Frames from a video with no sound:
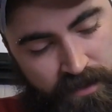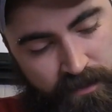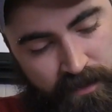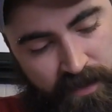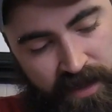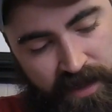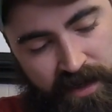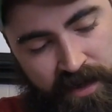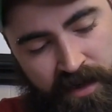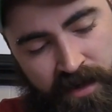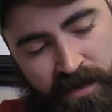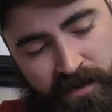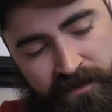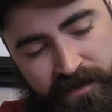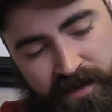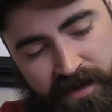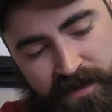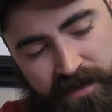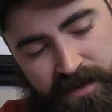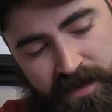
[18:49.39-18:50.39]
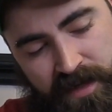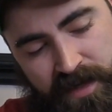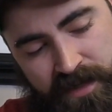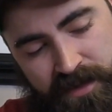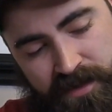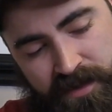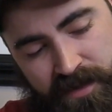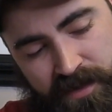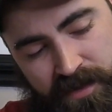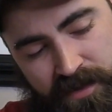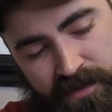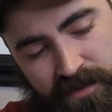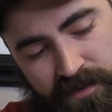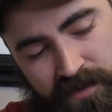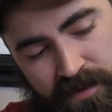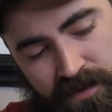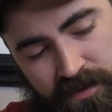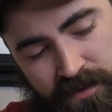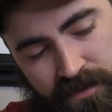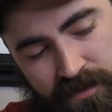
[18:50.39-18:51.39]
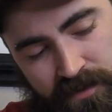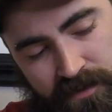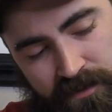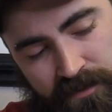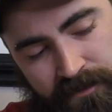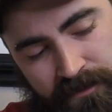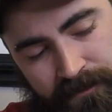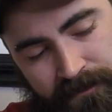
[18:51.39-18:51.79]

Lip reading: my cough isn't actually due to